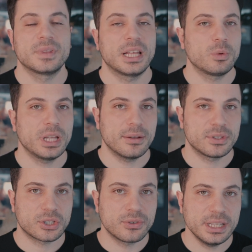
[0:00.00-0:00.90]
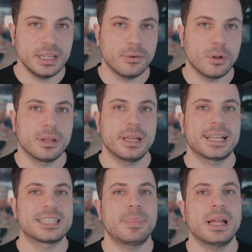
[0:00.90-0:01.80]
Then we have ScreenEval,
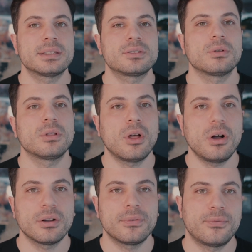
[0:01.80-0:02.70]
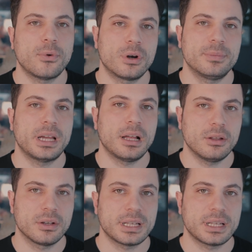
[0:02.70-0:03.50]
expands to long-form dialogues,